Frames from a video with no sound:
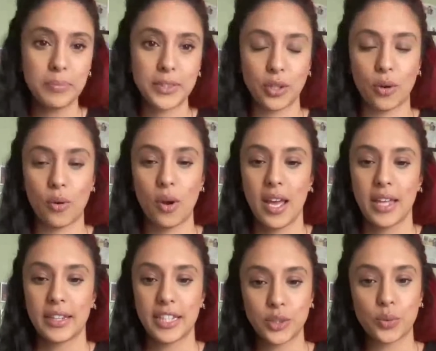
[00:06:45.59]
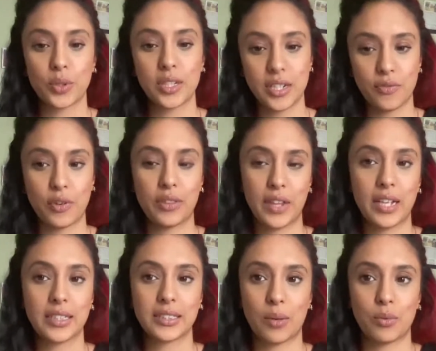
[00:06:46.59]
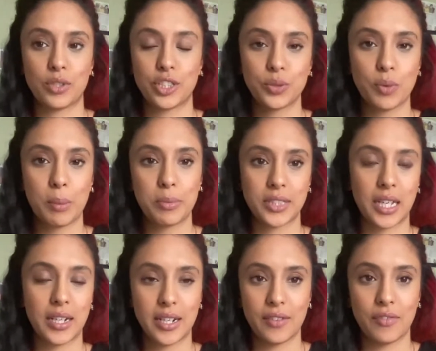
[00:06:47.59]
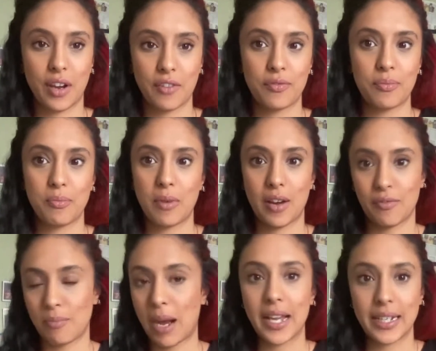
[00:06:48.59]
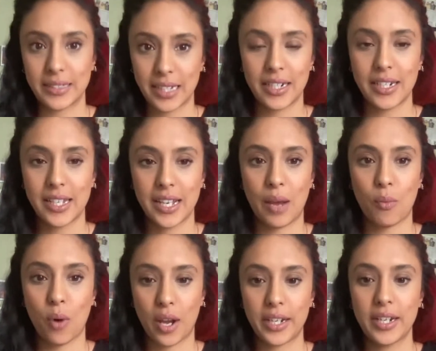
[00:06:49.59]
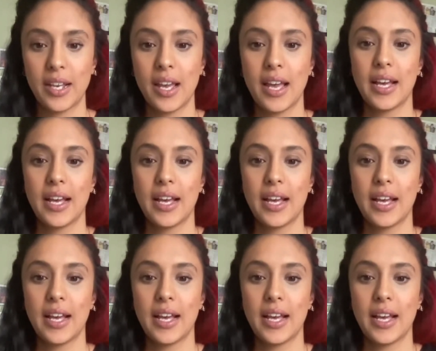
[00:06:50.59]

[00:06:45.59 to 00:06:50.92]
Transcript: So these were the different things that were just representative of of my identity, and I wanted